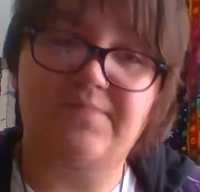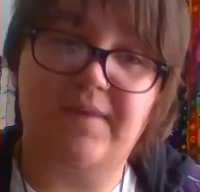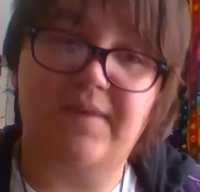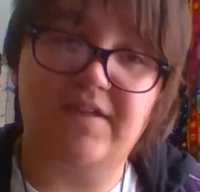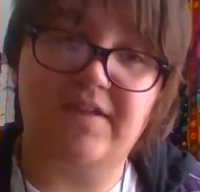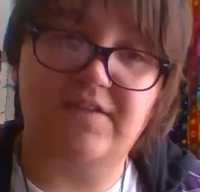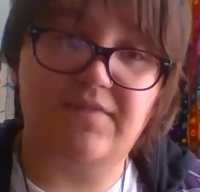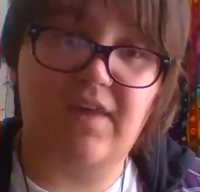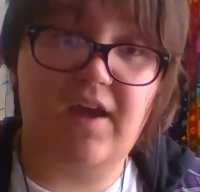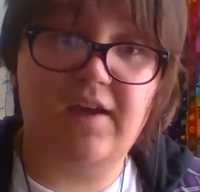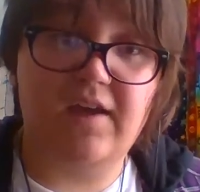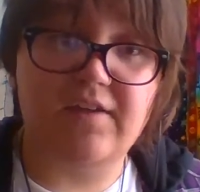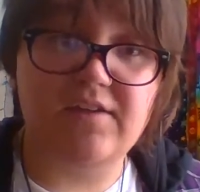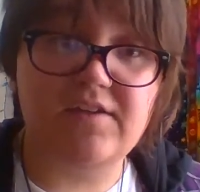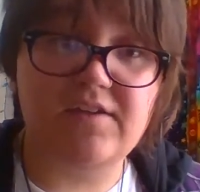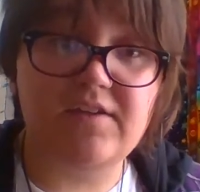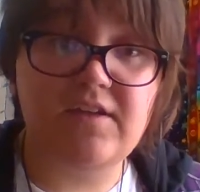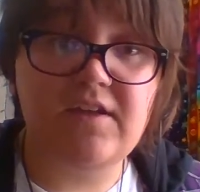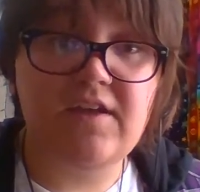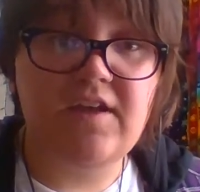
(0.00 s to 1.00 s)
of the
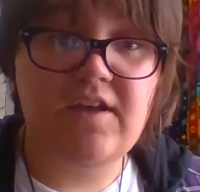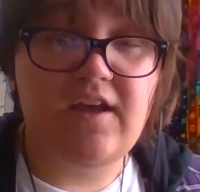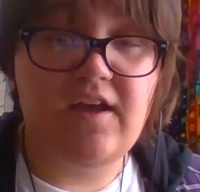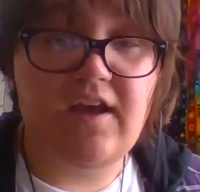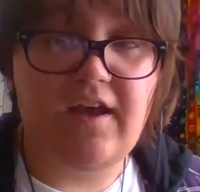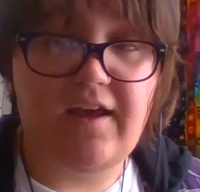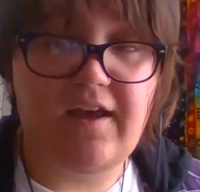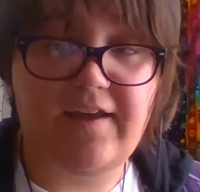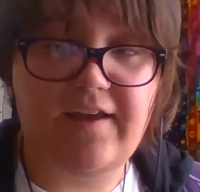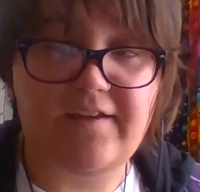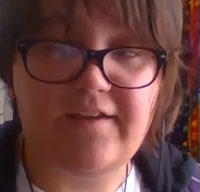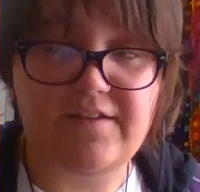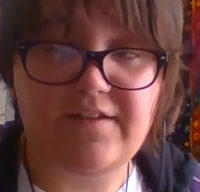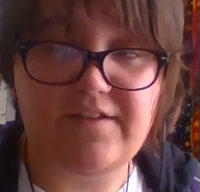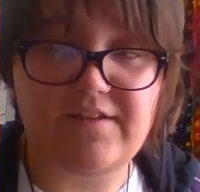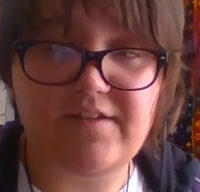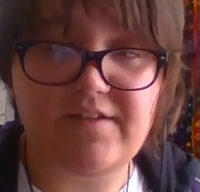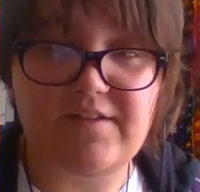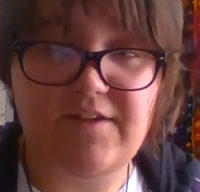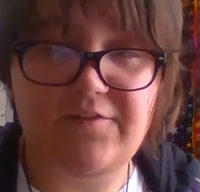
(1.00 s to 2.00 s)
hunt
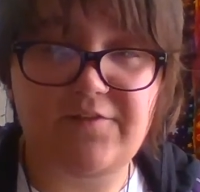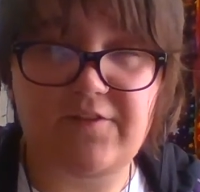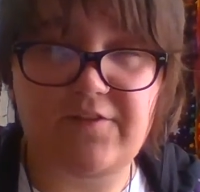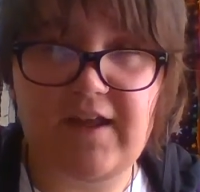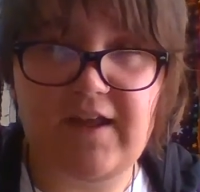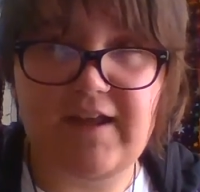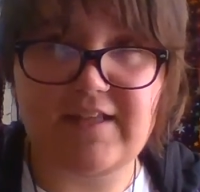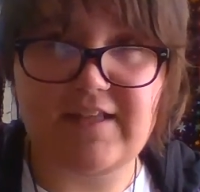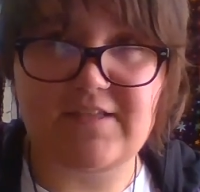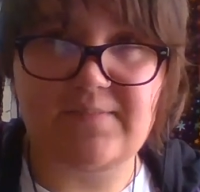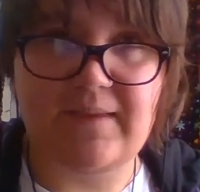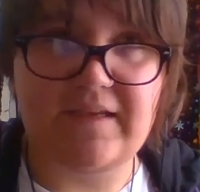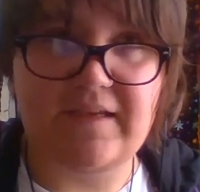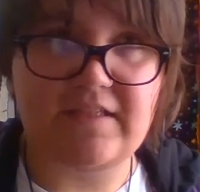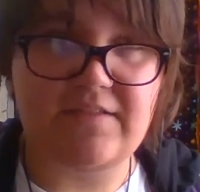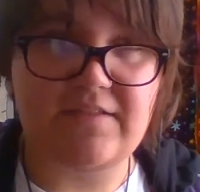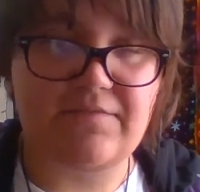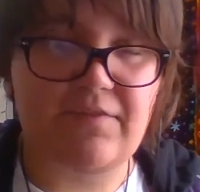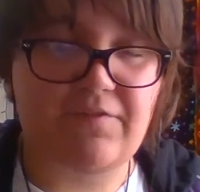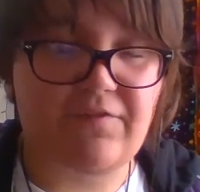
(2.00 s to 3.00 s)
and different
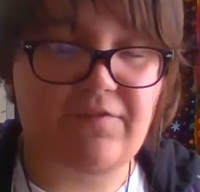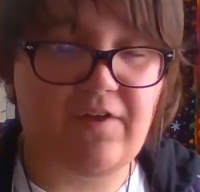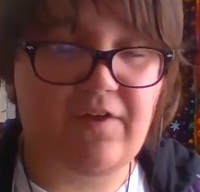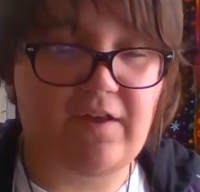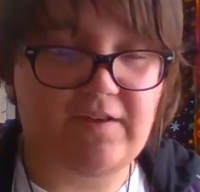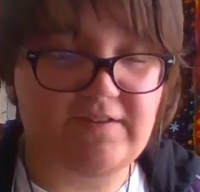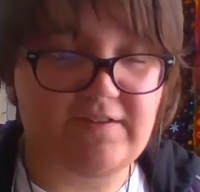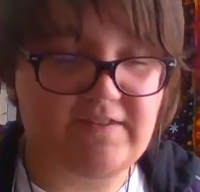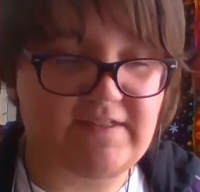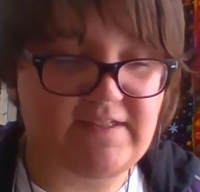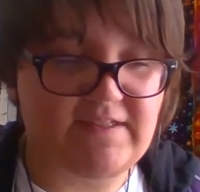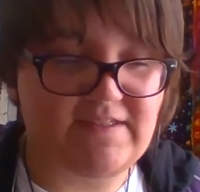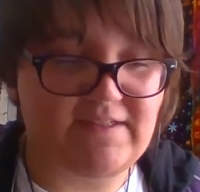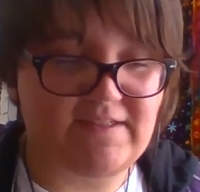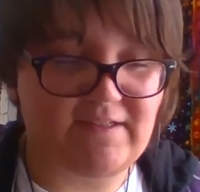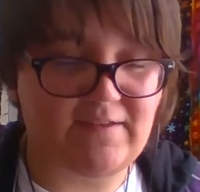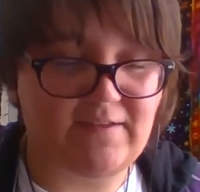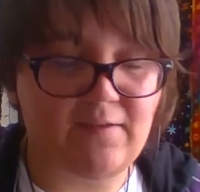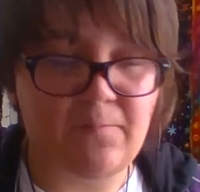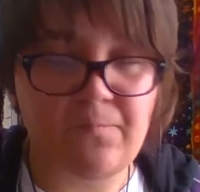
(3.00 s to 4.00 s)
aspects of the fall
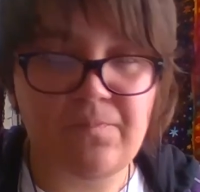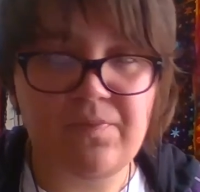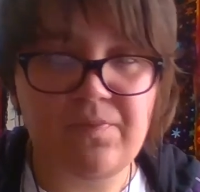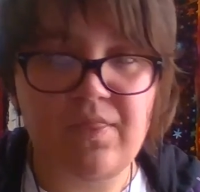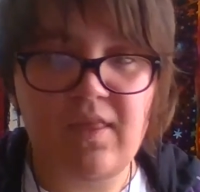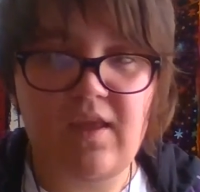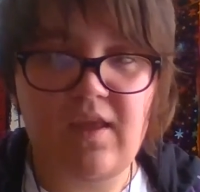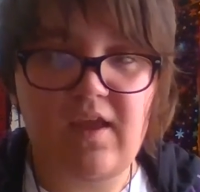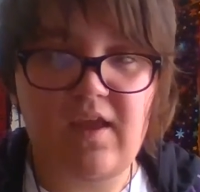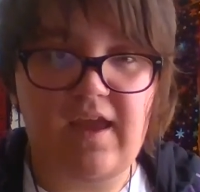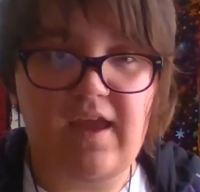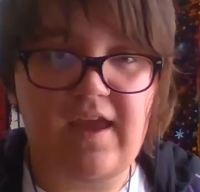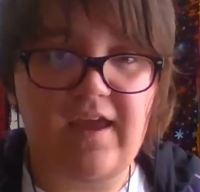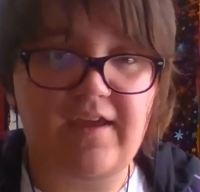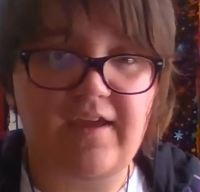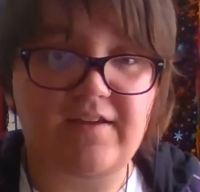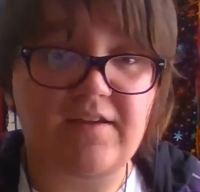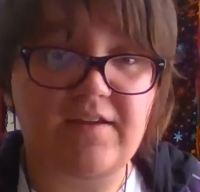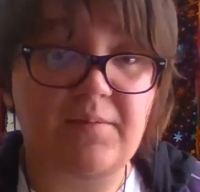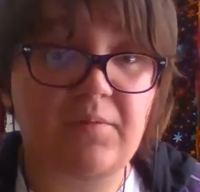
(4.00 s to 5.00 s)
season.
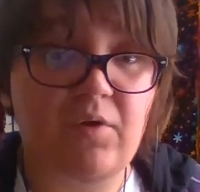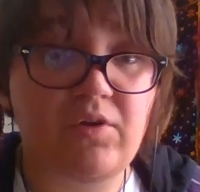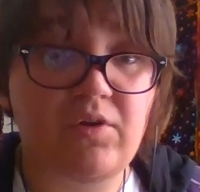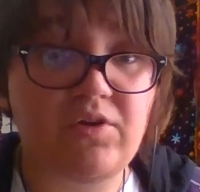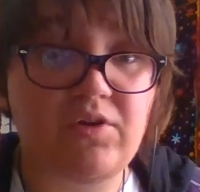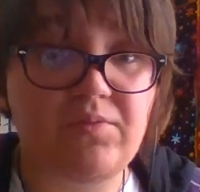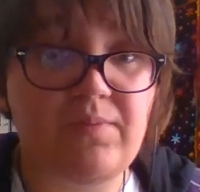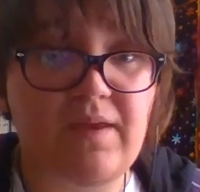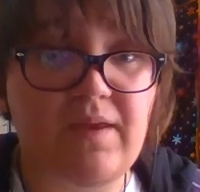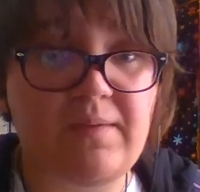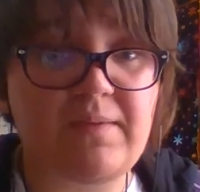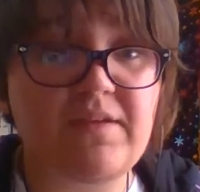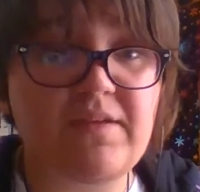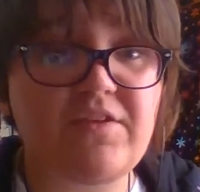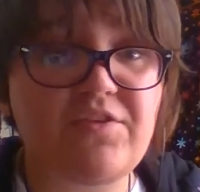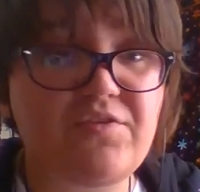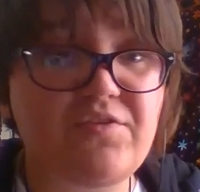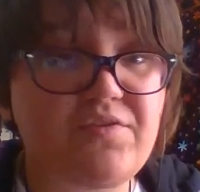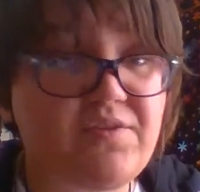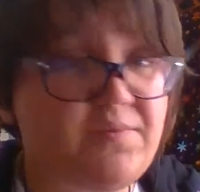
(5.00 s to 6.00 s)
And I'm going to maybe
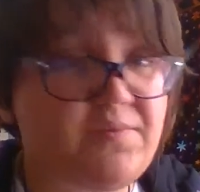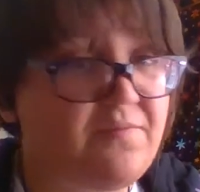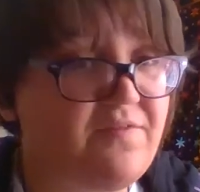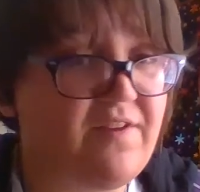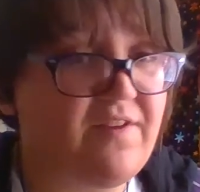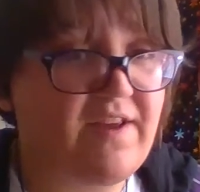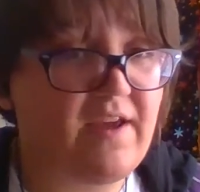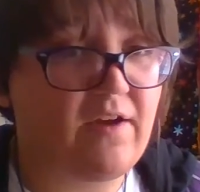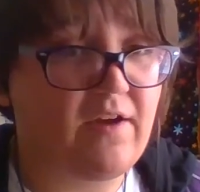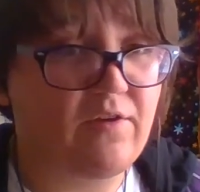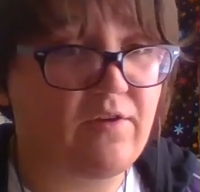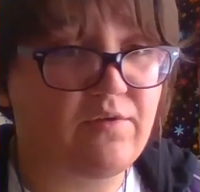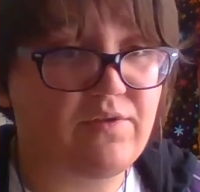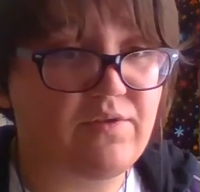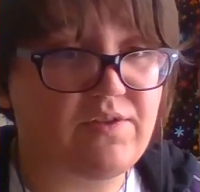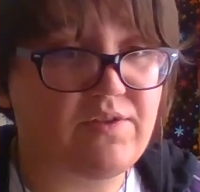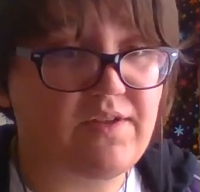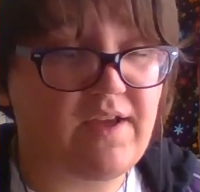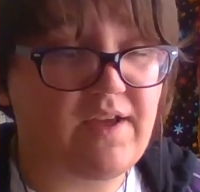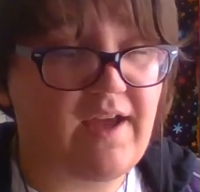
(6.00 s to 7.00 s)
do some
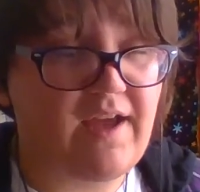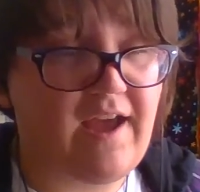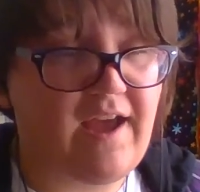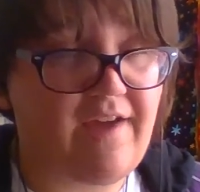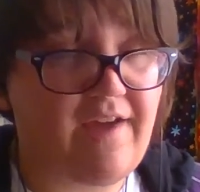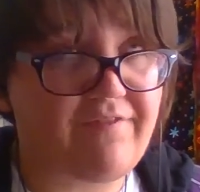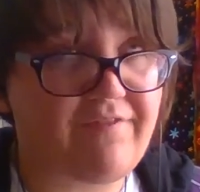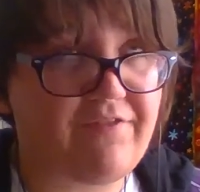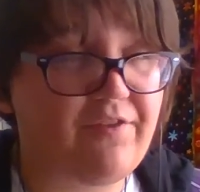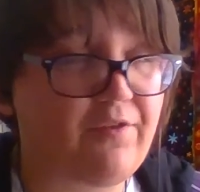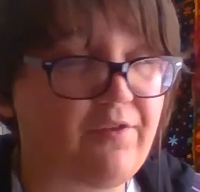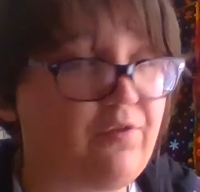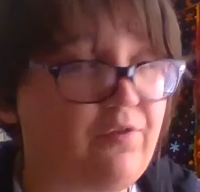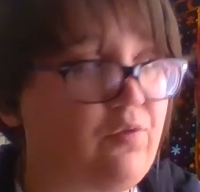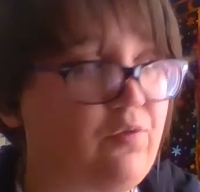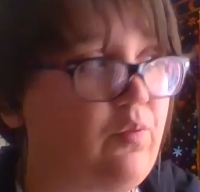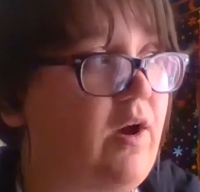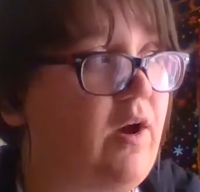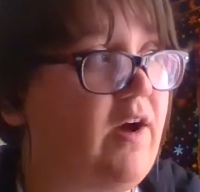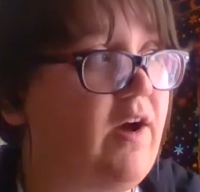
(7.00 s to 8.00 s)
videos after those
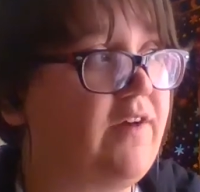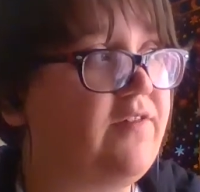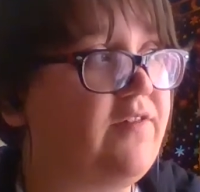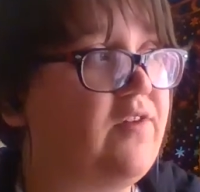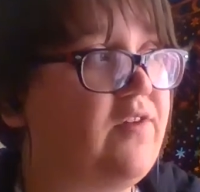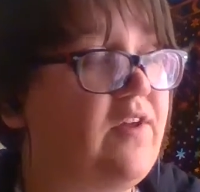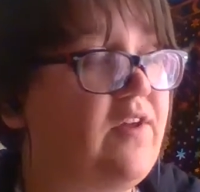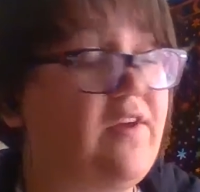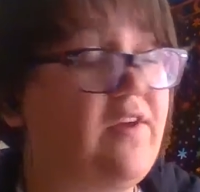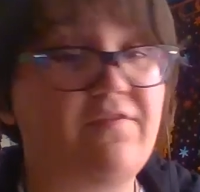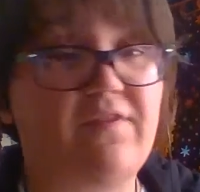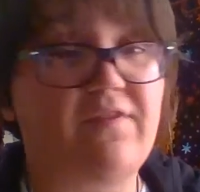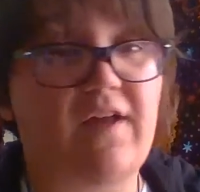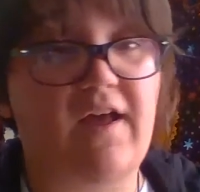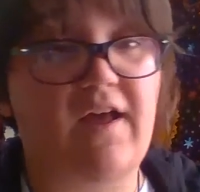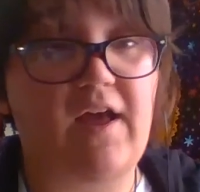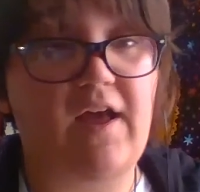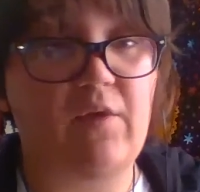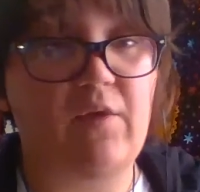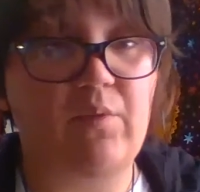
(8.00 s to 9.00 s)
walks. If not,
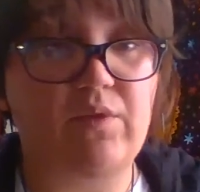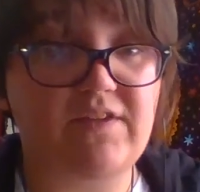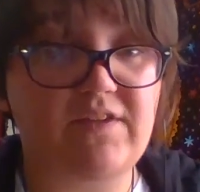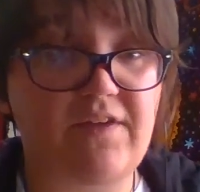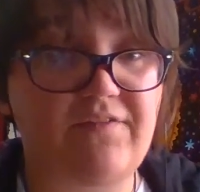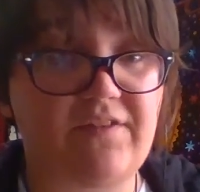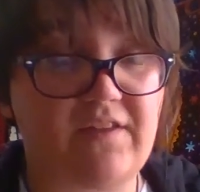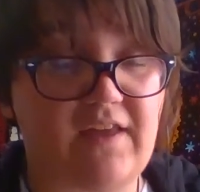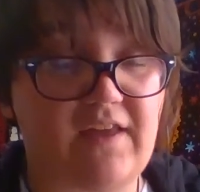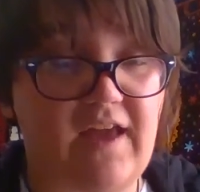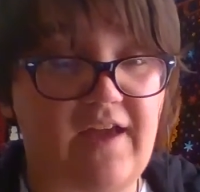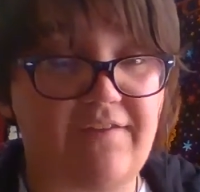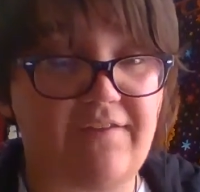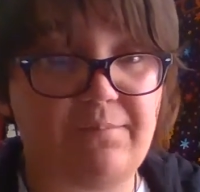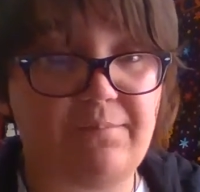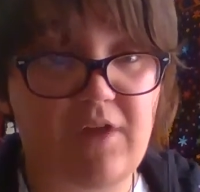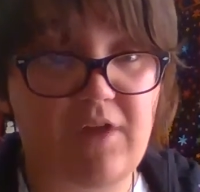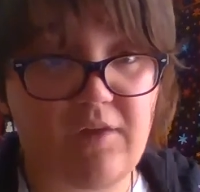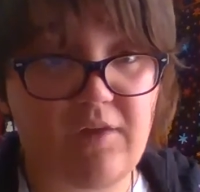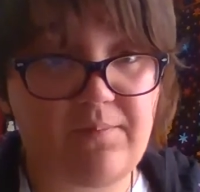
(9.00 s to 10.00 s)
I will definitely
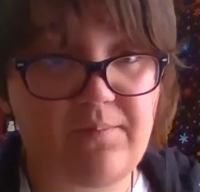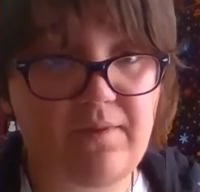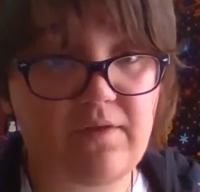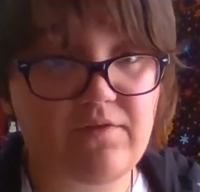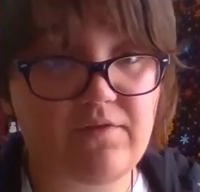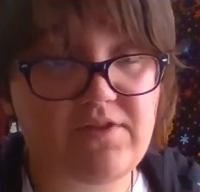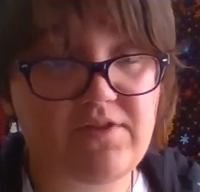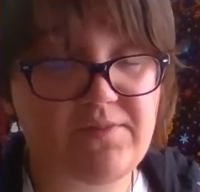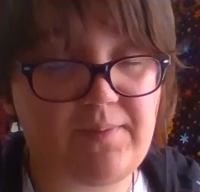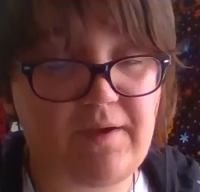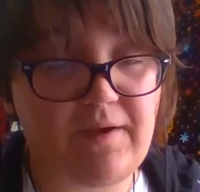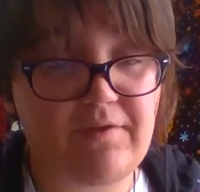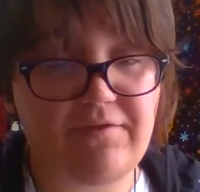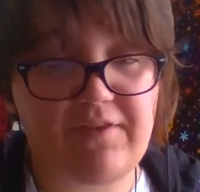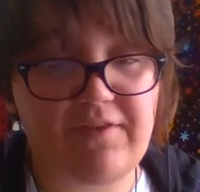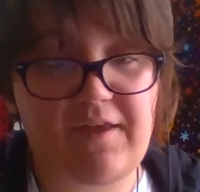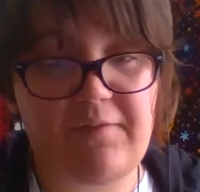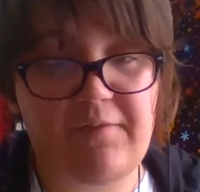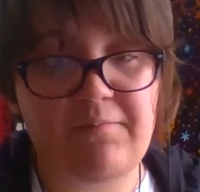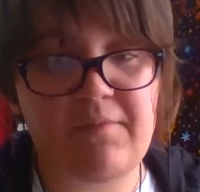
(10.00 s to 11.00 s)
have blog posts
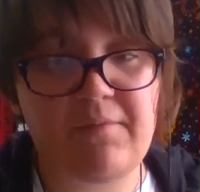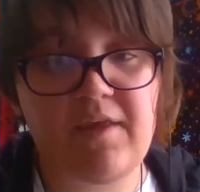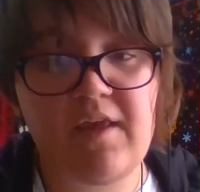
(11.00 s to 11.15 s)
about them.